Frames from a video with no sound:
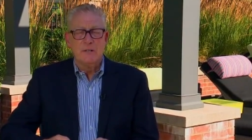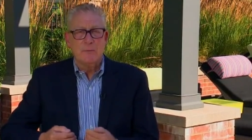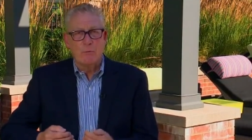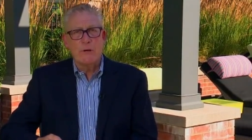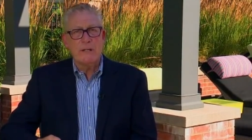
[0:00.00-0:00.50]

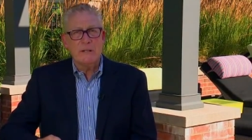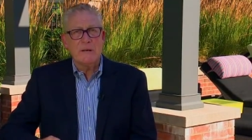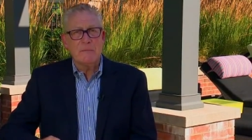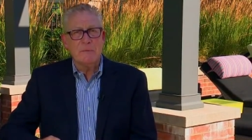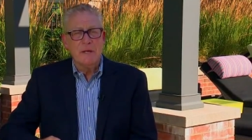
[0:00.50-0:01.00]
to bring
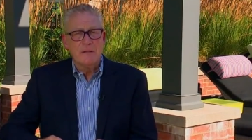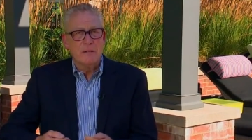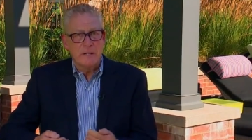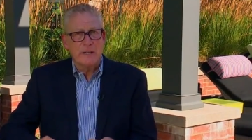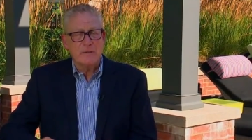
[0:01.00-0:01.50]
them
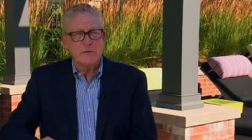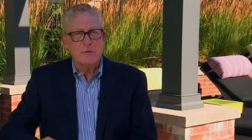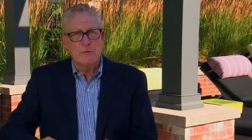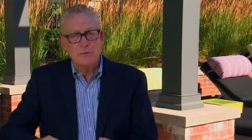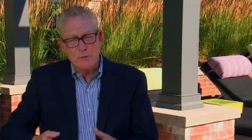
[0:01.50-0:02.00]
the latest
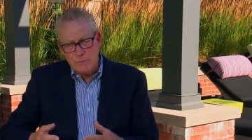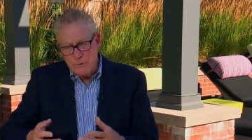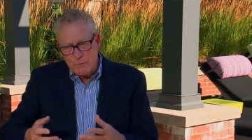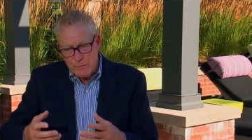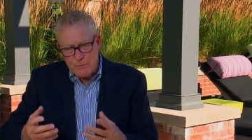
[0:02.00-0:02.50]
news, to,
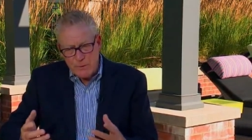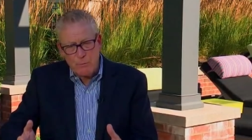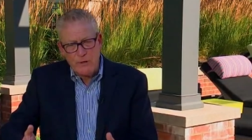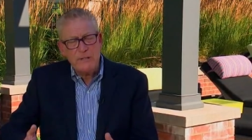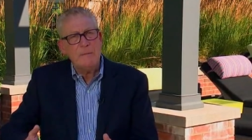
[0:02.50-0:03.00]
to, to
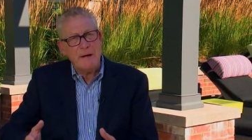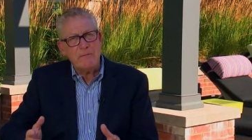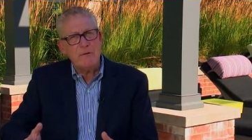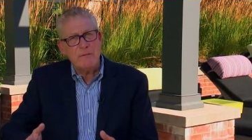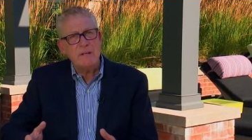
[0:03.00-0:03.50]
bring them
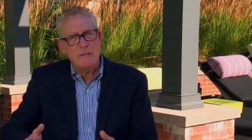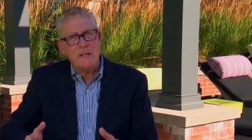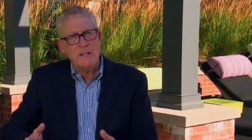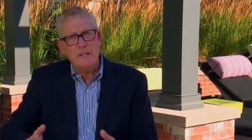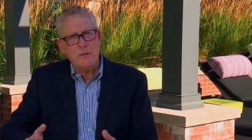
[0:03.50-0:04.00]
everything
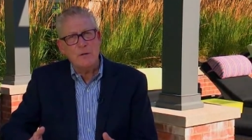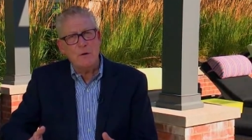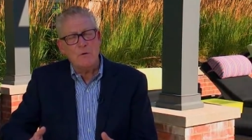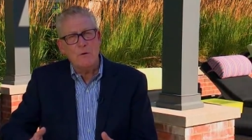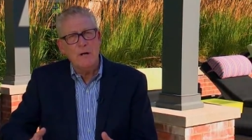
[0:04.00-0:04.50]
they need to
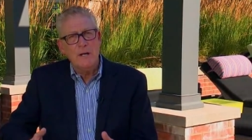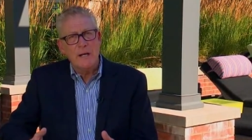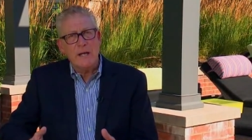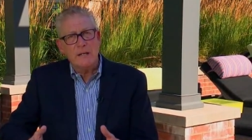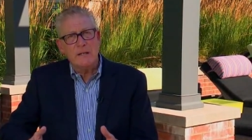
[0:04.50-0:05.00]
know.
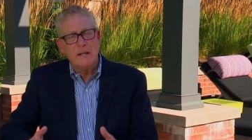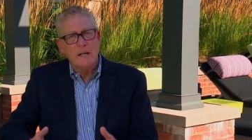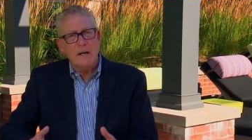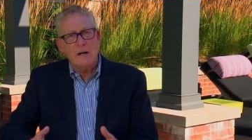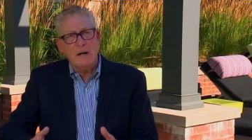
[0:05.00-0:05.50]
And, well,
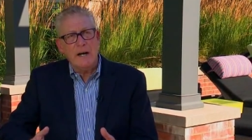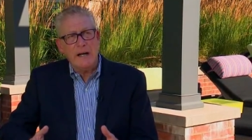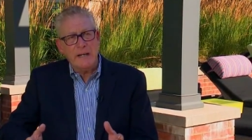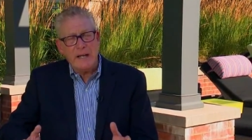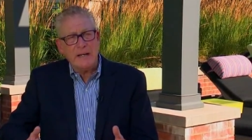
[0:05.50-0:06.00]
Tim, uh, Tim, wait.